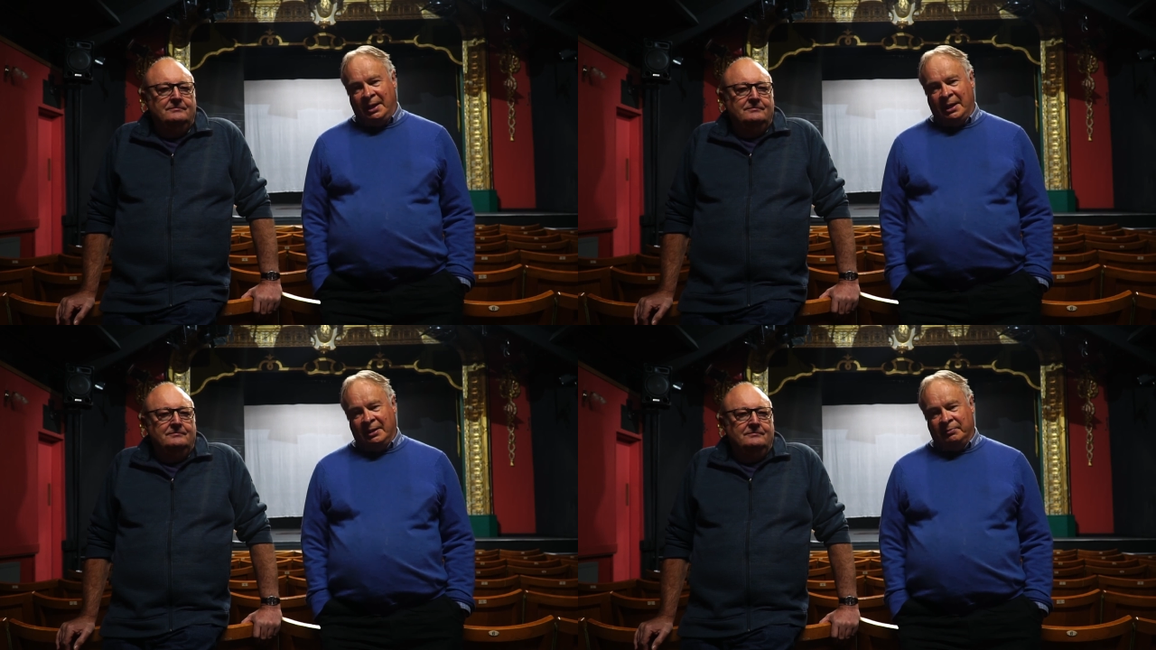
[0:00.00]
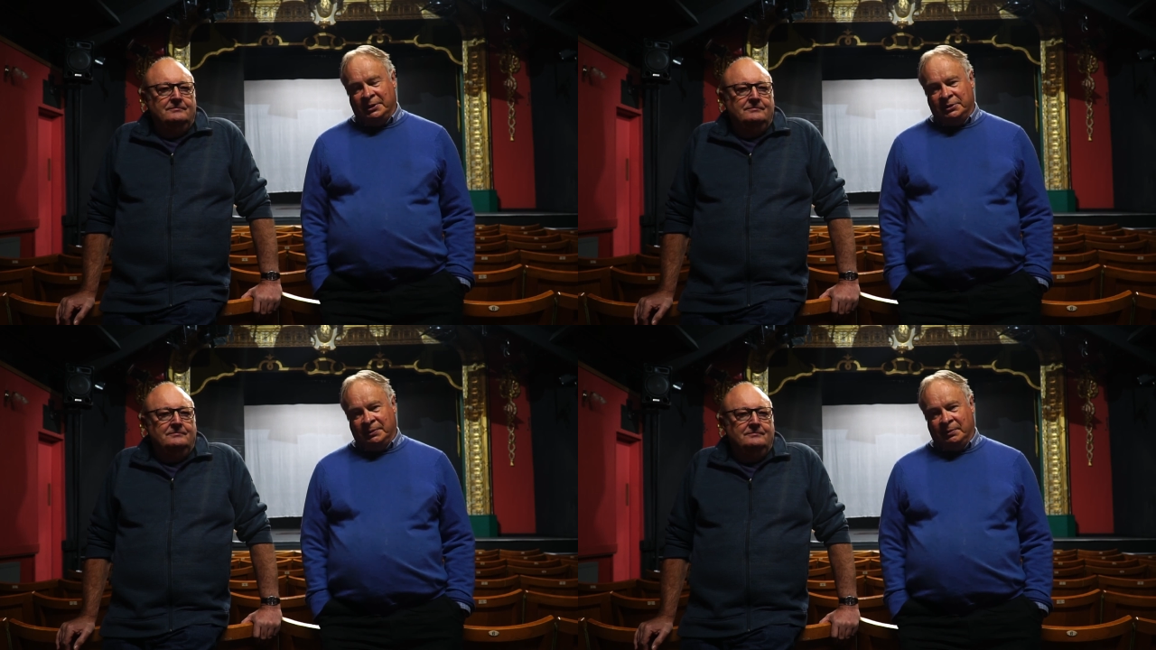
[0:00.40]

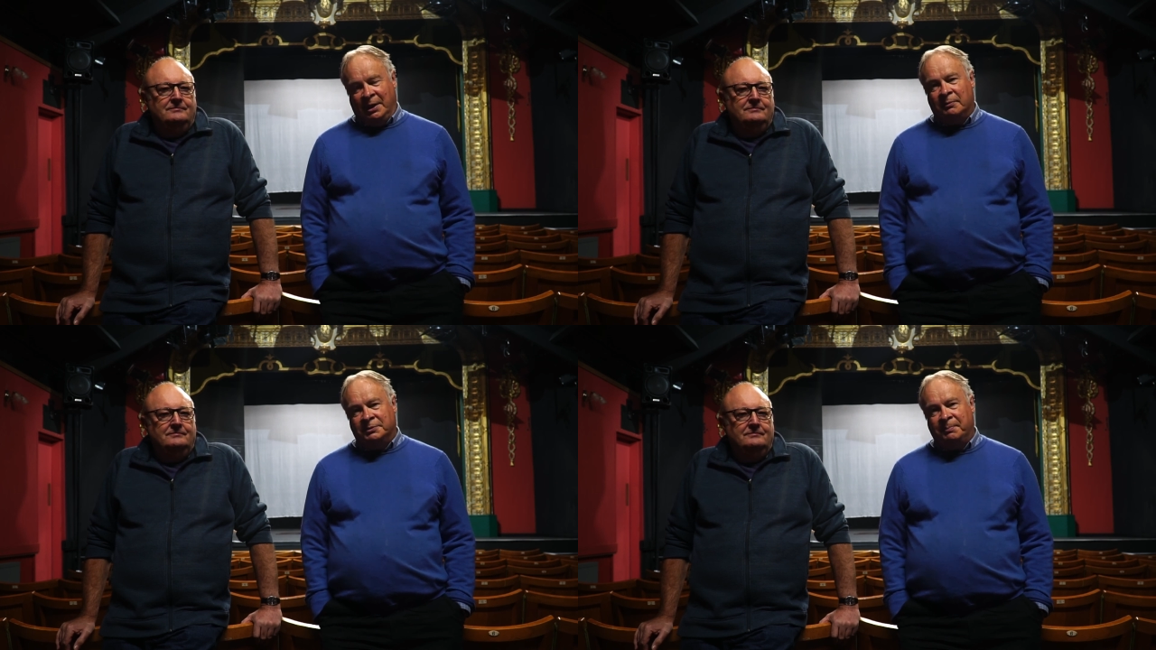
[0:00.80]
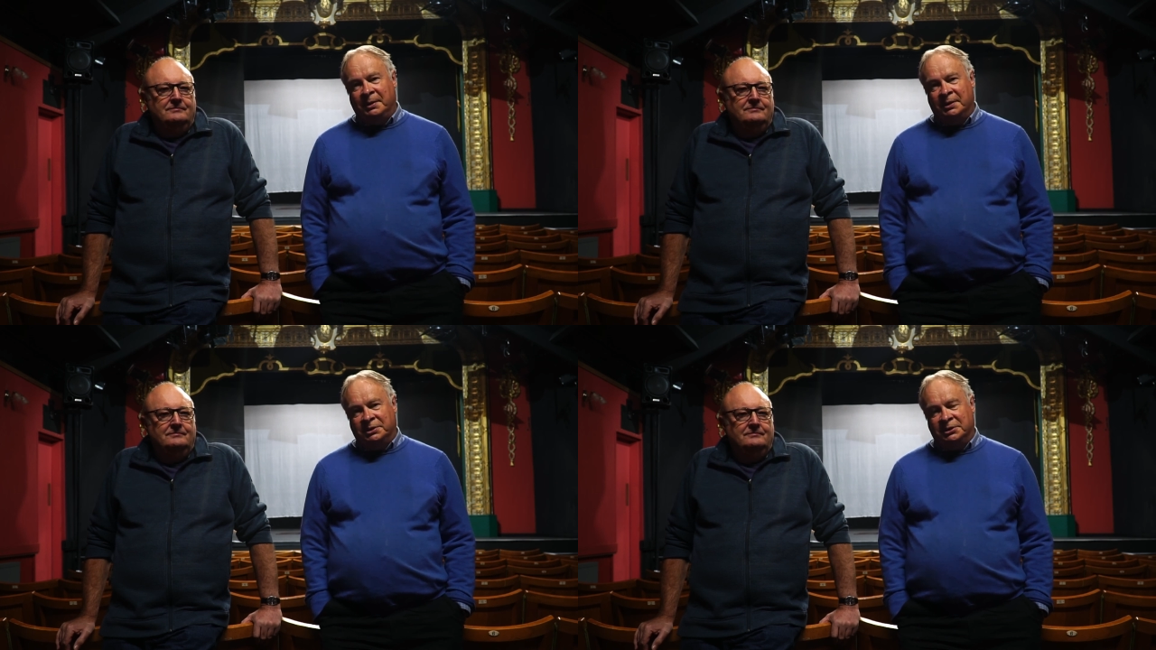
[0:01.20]
Speaker 1: which we will help to
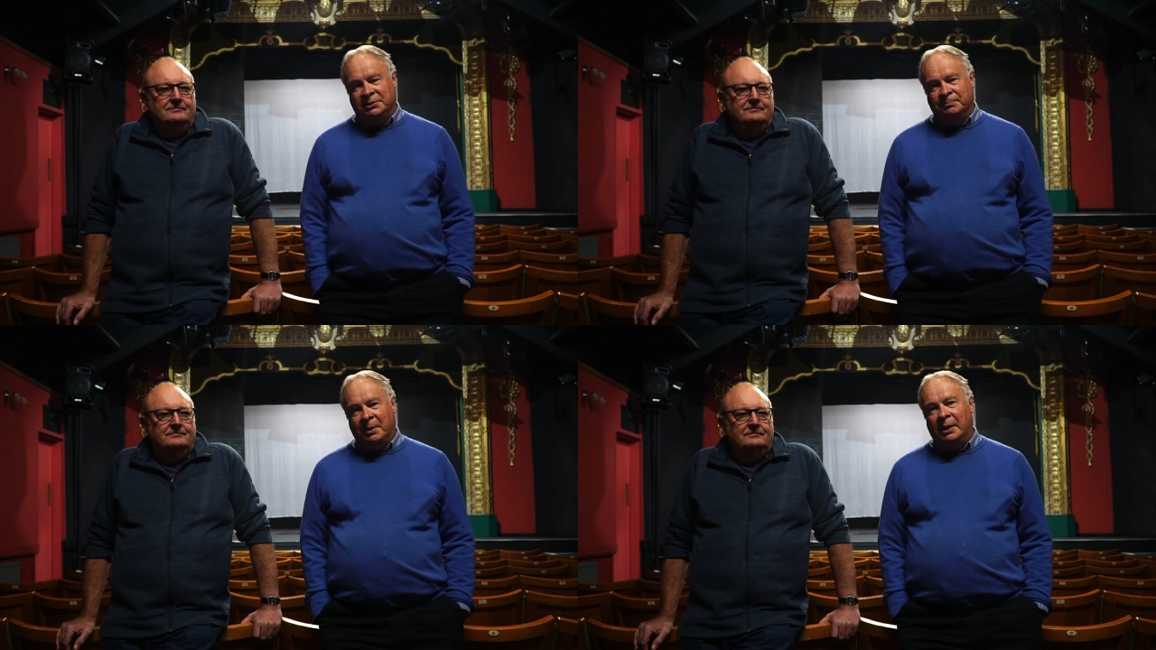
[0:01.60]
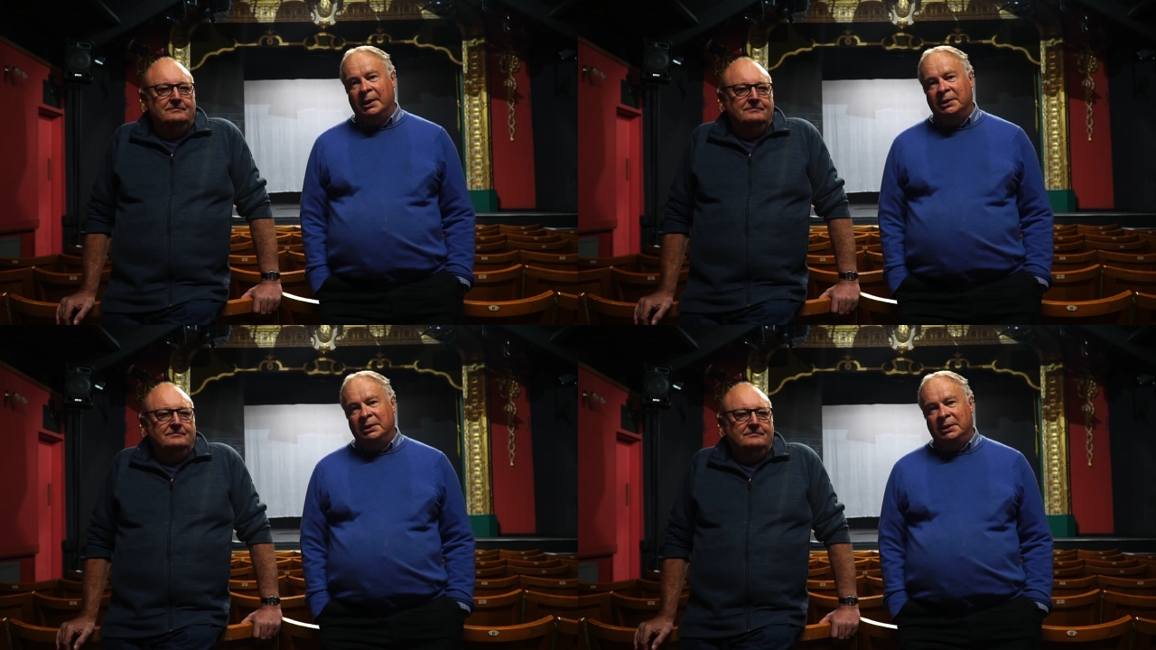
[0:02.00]
purchase
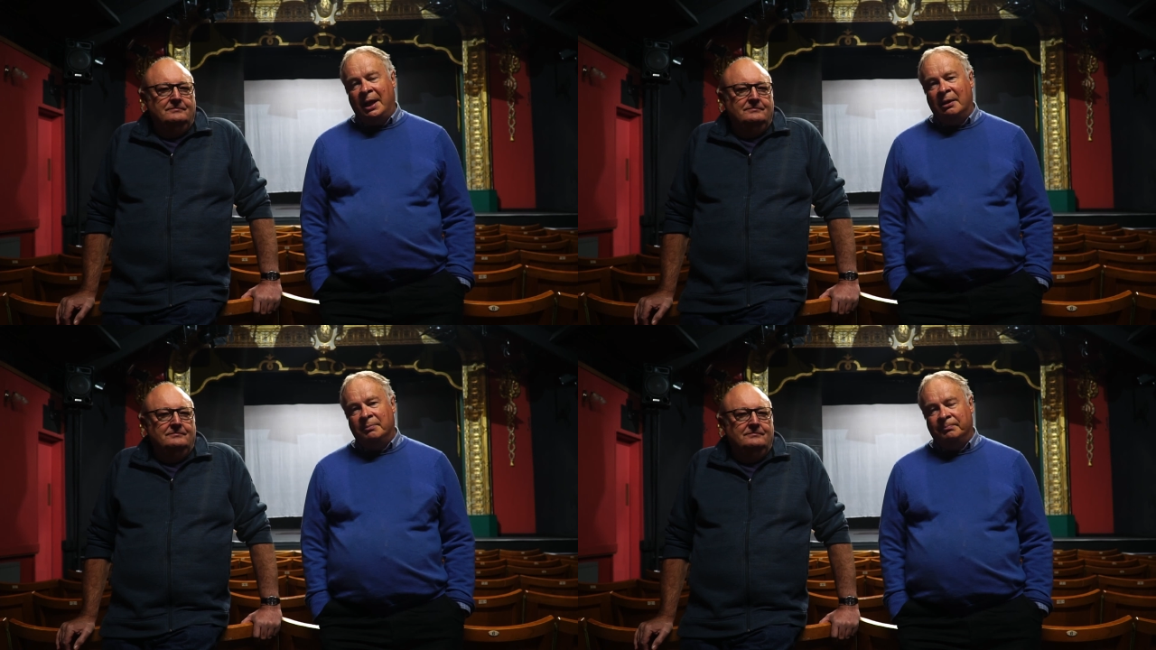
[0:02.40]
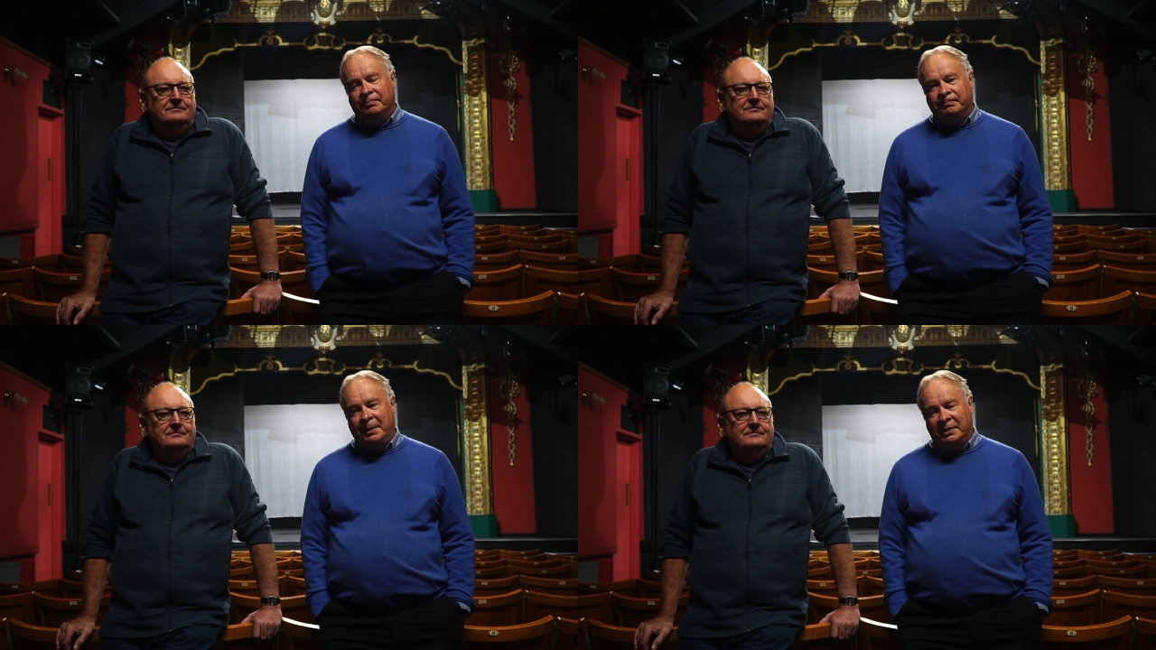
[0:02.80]
by the Averham
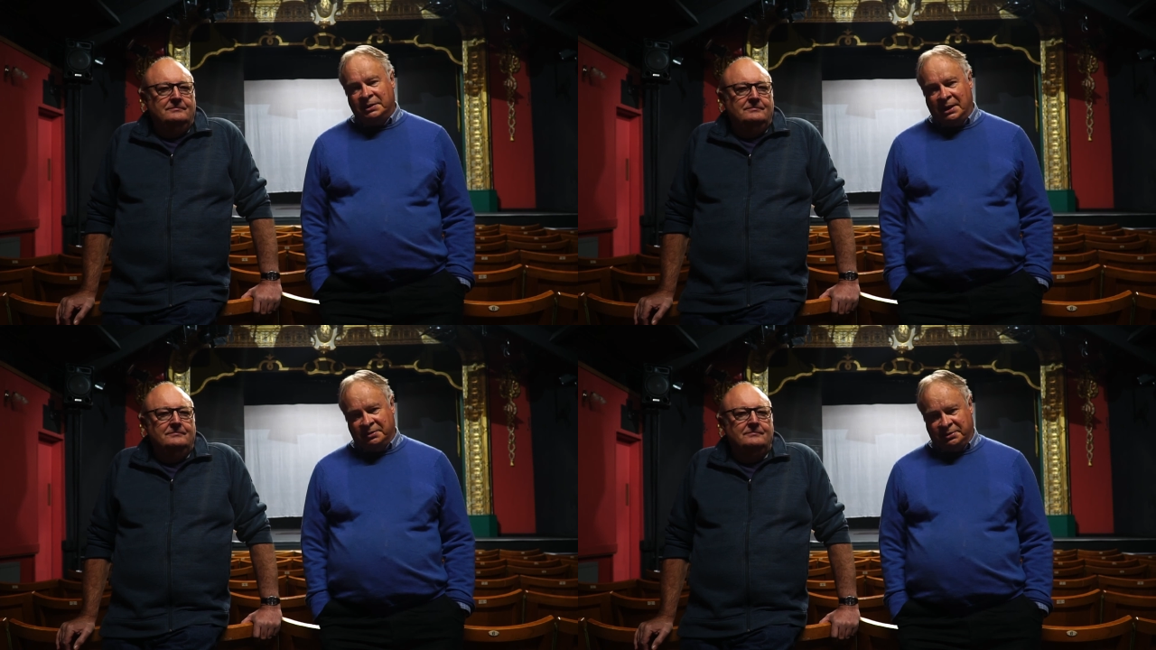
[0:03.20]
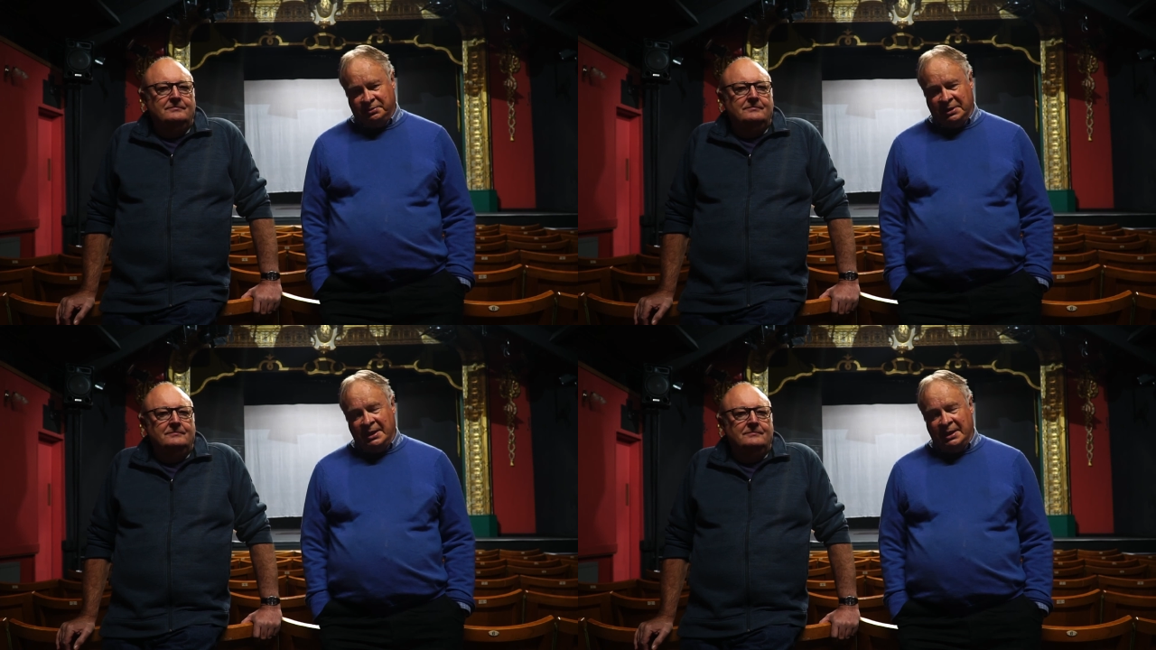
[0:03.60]
parish council,